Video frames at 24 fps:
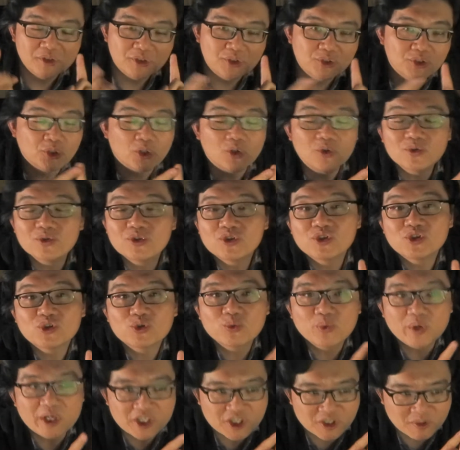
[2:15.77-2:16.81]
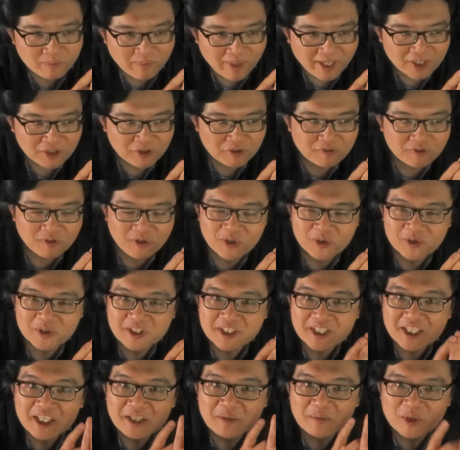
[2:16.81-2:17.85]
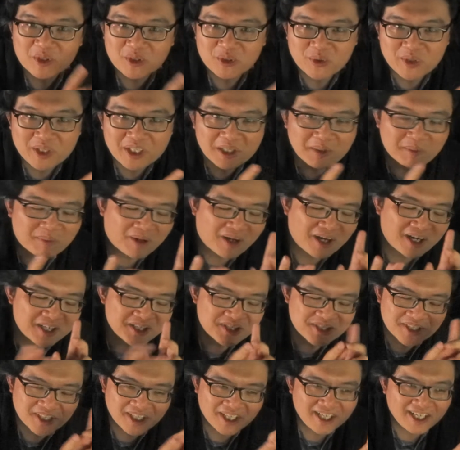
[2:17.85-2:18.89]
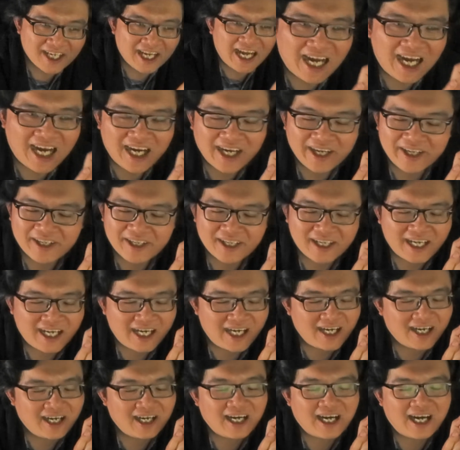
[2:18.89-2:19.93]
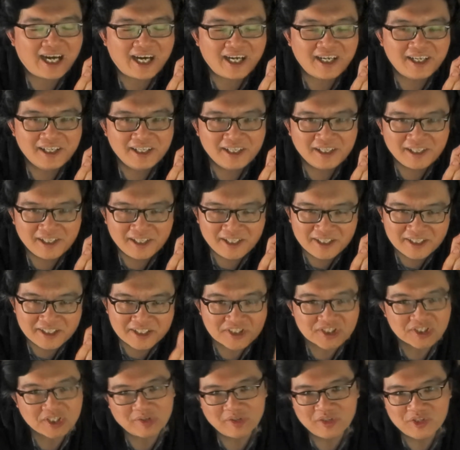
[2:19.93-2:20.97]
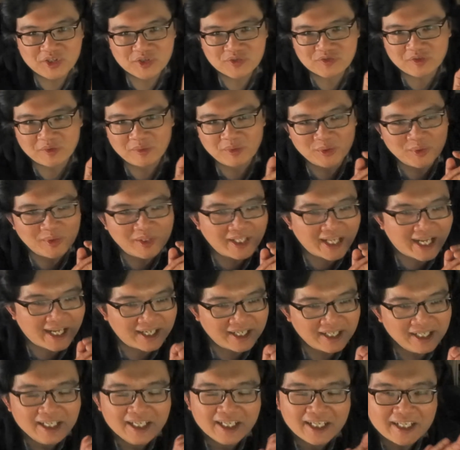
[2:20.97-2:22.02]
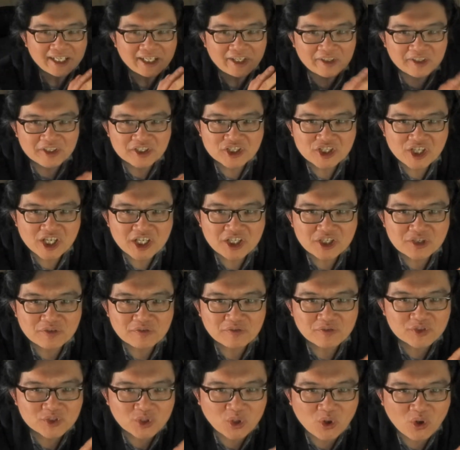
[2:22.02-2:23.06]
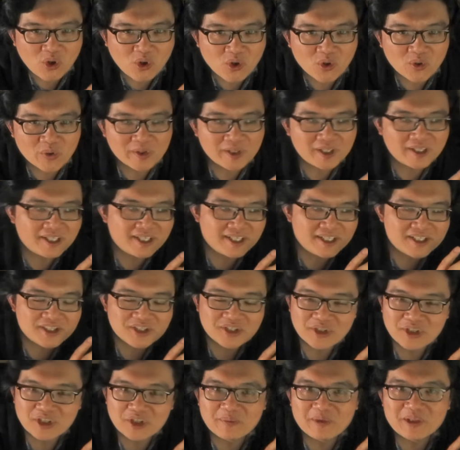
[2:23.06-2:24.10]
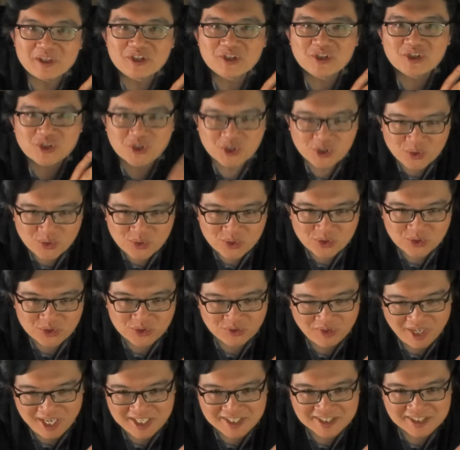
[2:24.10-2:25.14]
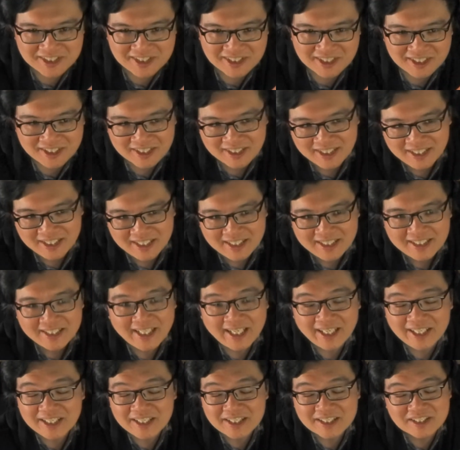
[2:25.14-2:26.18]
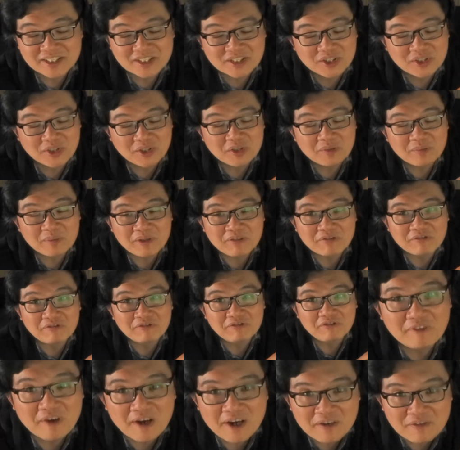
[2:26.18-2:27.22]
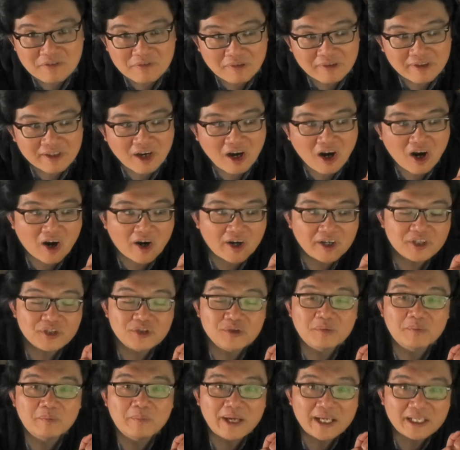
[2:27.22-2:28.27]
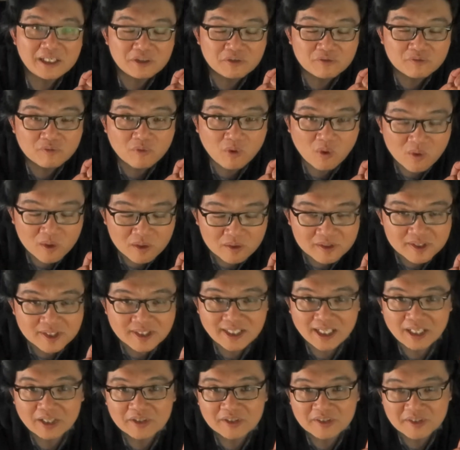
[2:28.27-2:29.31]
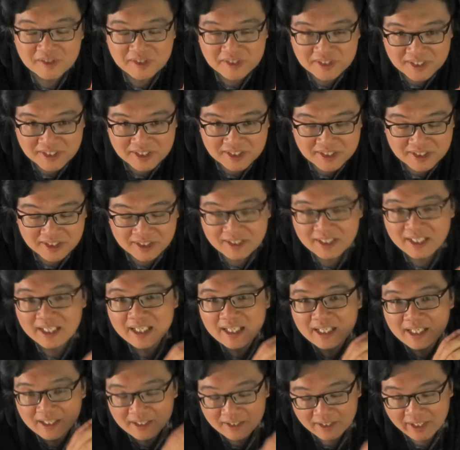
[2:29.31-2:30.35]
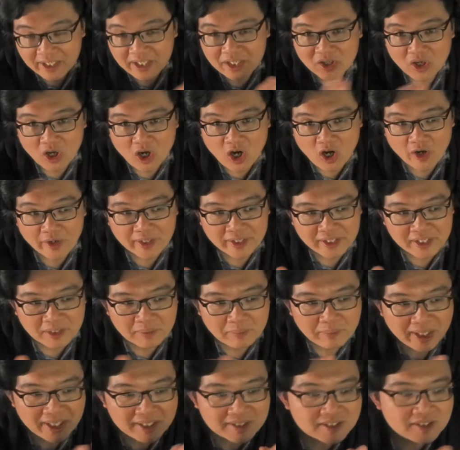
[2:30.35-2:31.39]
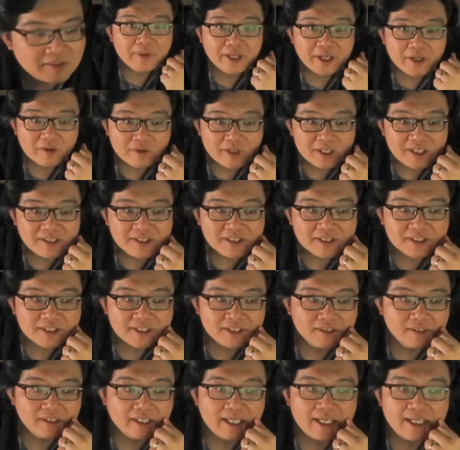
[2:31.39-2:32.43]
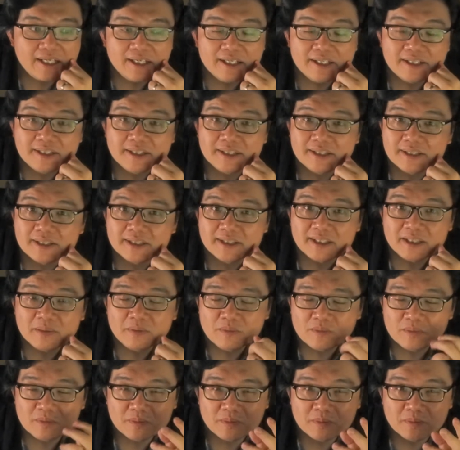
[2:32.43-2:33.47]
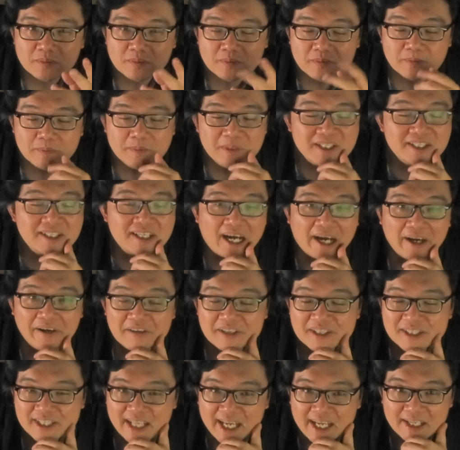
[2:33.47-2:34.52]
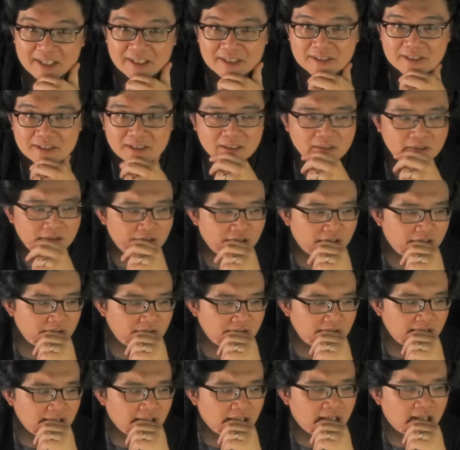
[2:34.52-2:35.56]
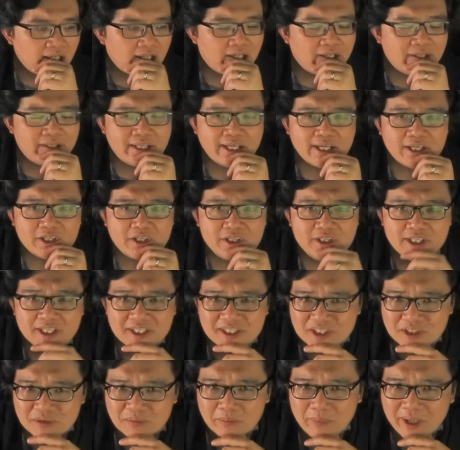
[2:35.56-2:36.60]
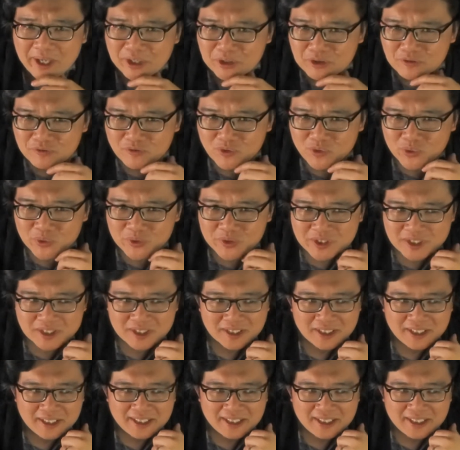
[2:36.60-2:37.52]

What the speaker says: don't switch microphones in between the parts, okay? I highly discourage you from doing that. Now, the change of tone is going to be so drastic that it's going to be very hard to make the vocal sound consistent later on in the mix. There is still some misunderstandings, that condenser microphones